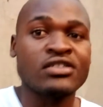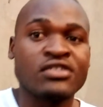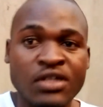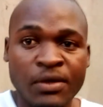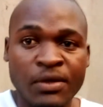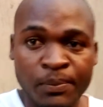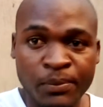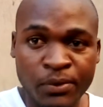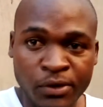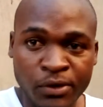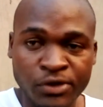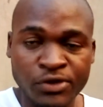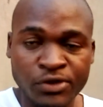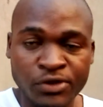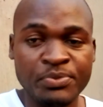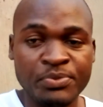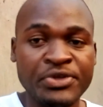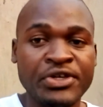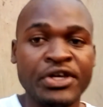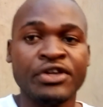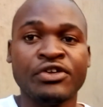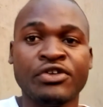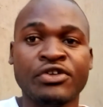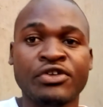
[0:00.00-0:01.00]
support
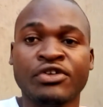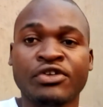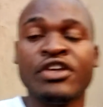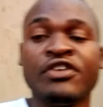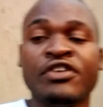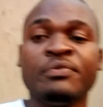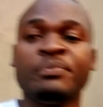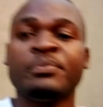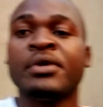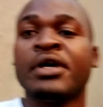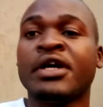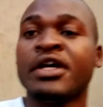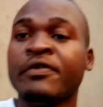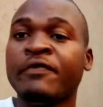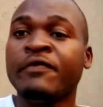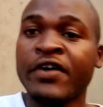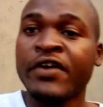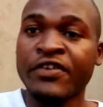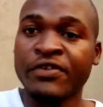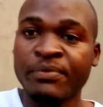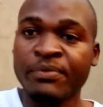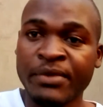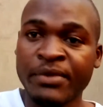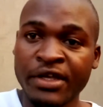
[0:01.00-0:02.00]
me and give me
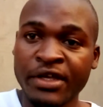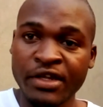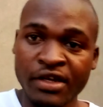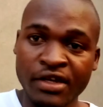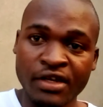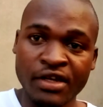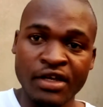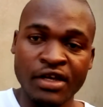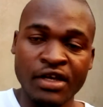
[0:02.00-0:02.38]
advice, man.